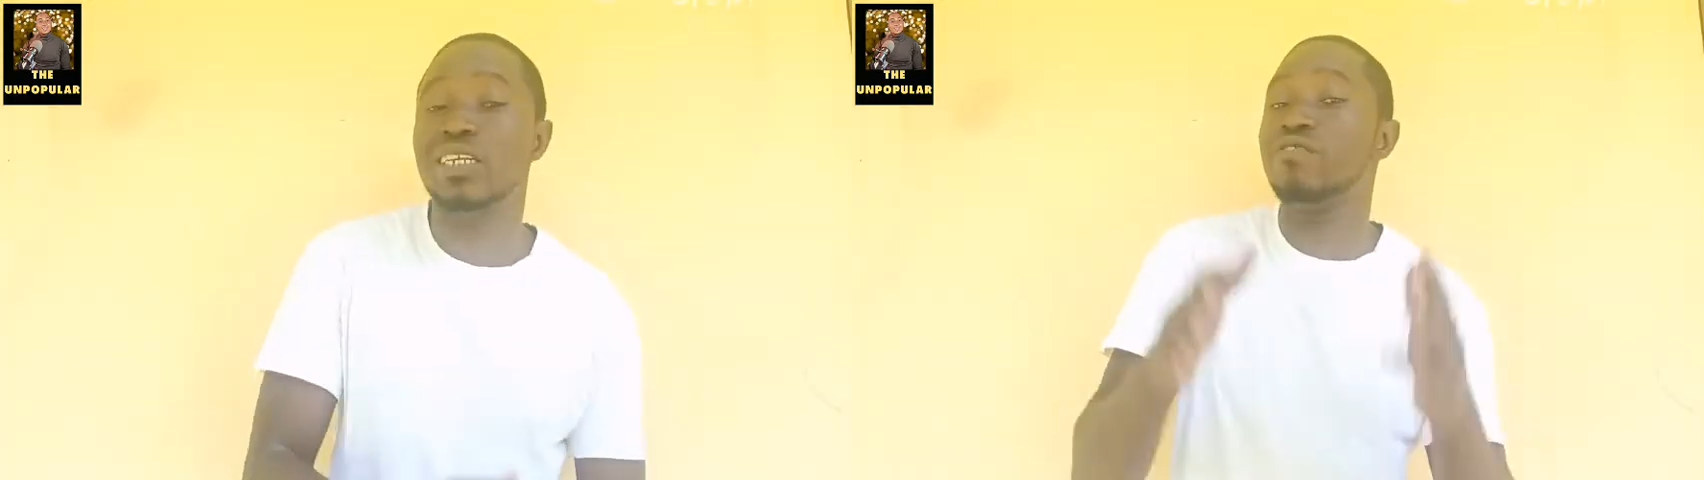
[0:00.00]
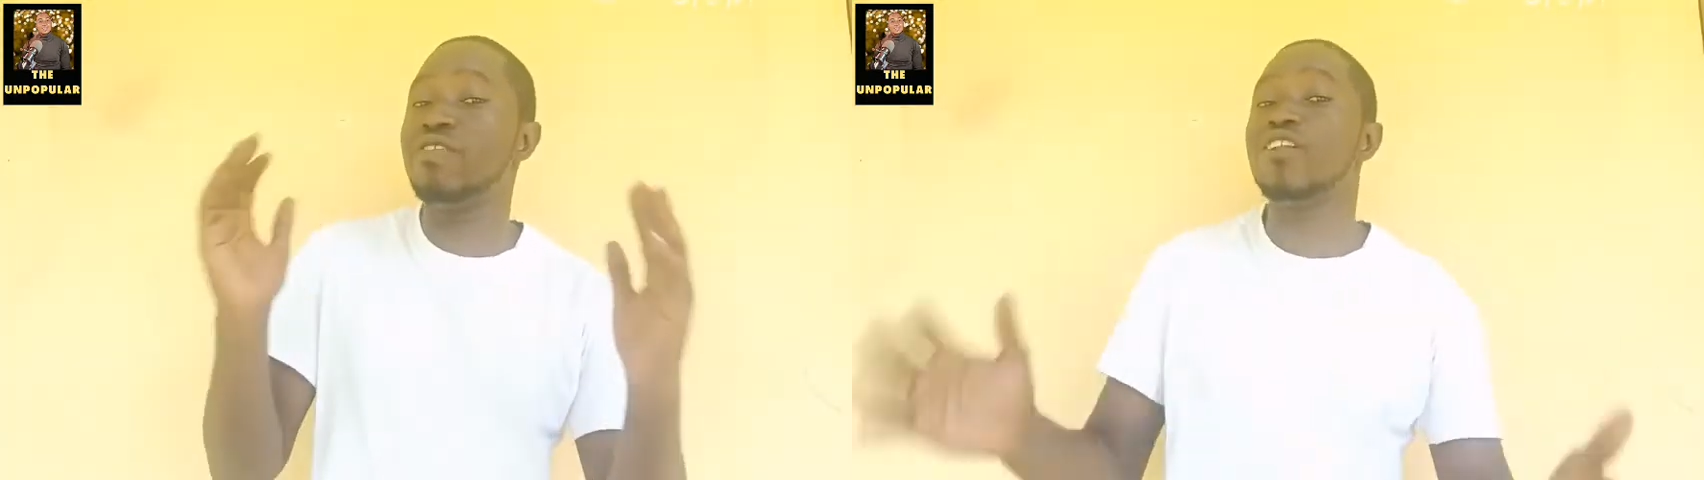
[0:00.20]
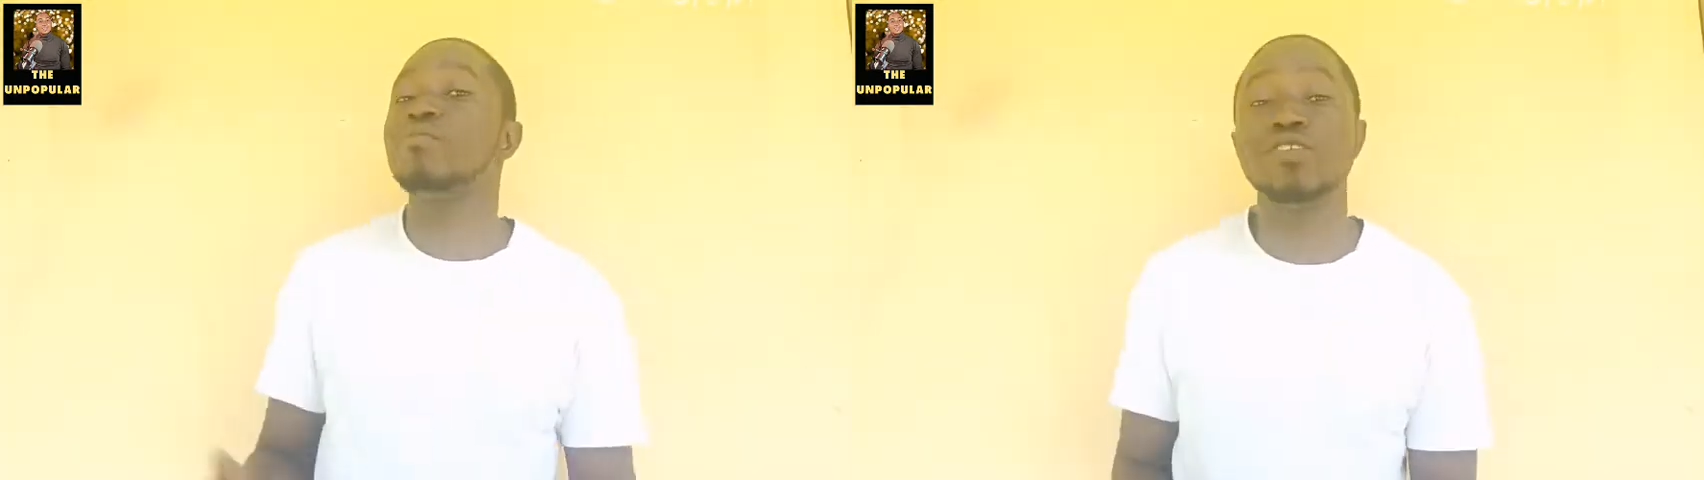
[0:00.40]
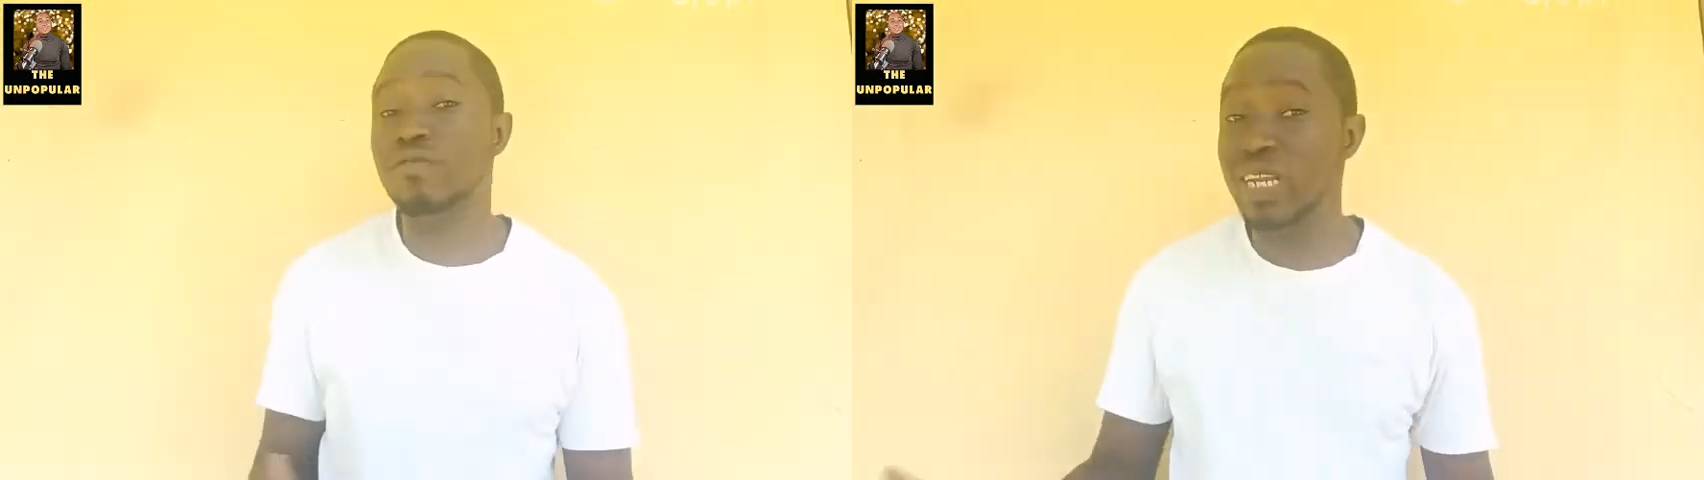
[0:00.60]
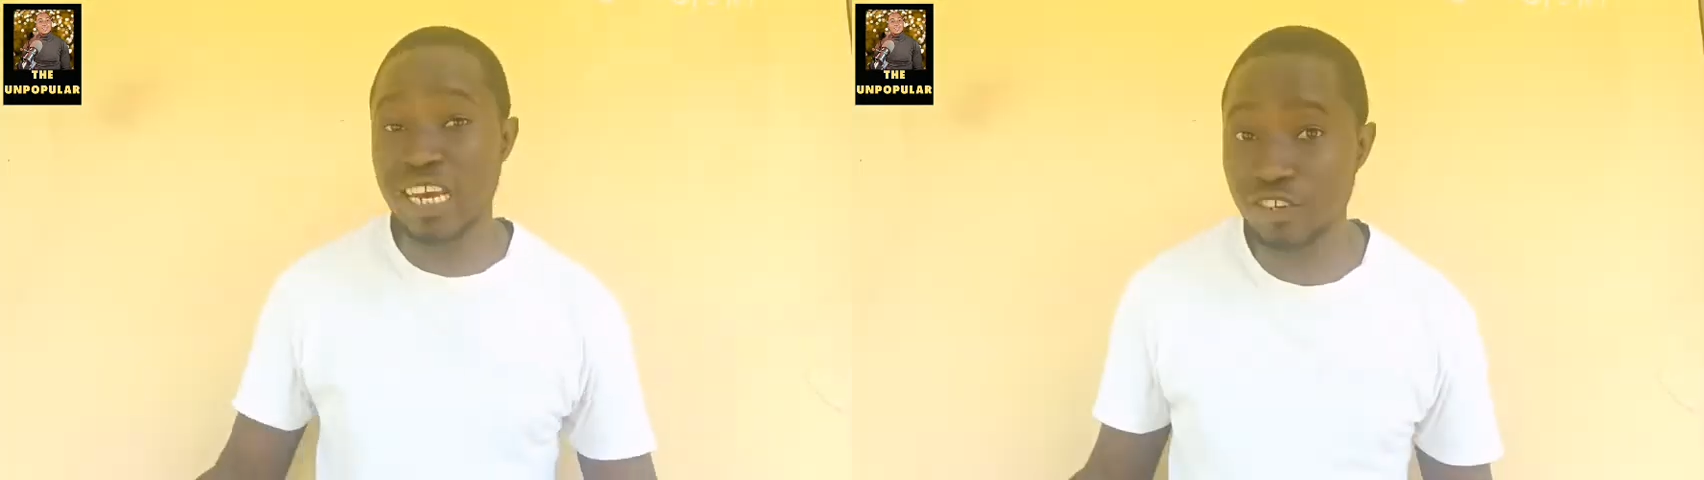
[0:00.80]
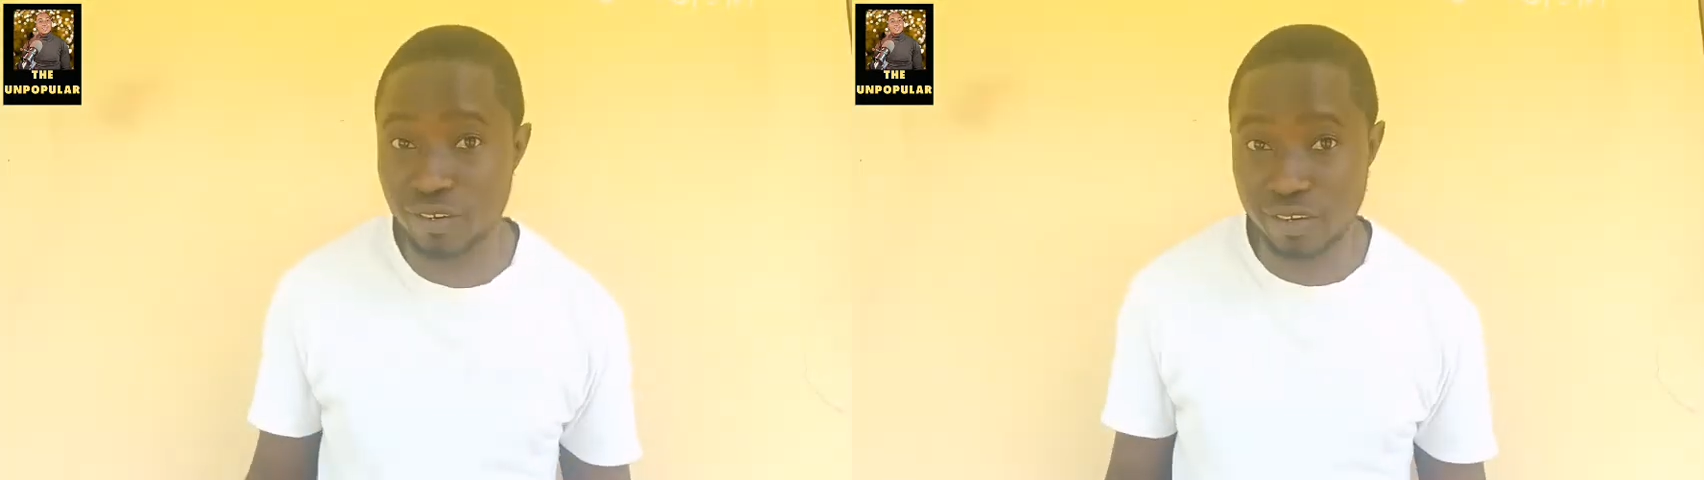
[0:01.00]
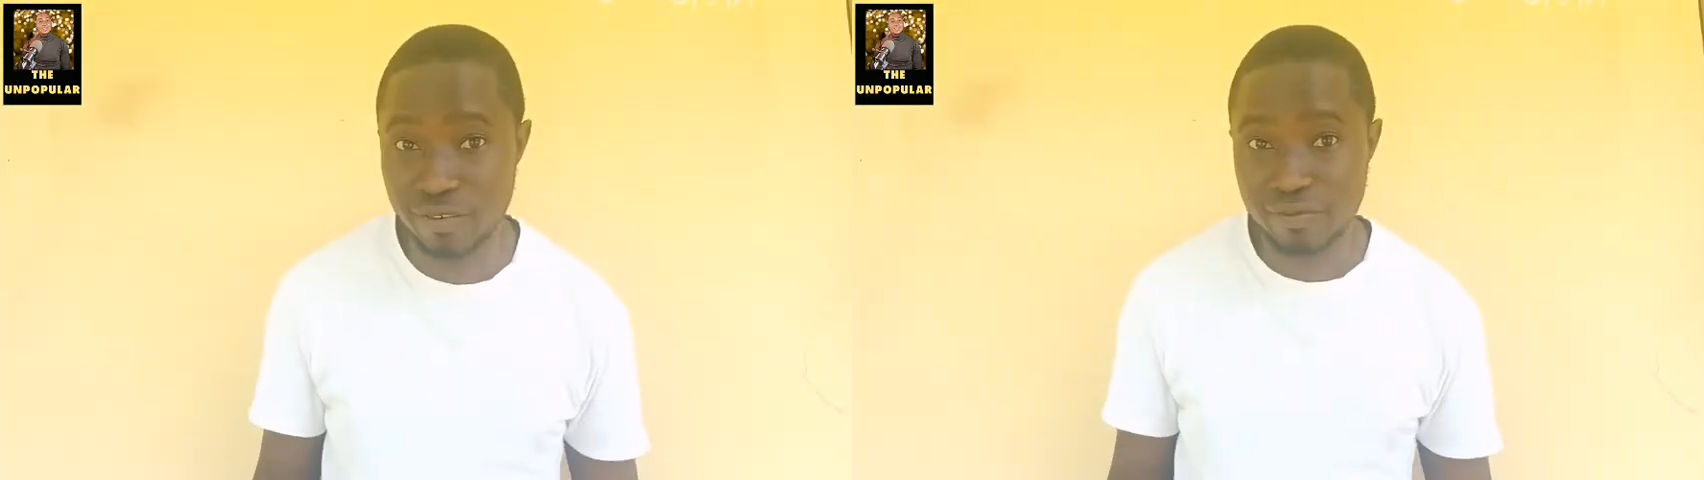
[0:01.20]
development of a nation?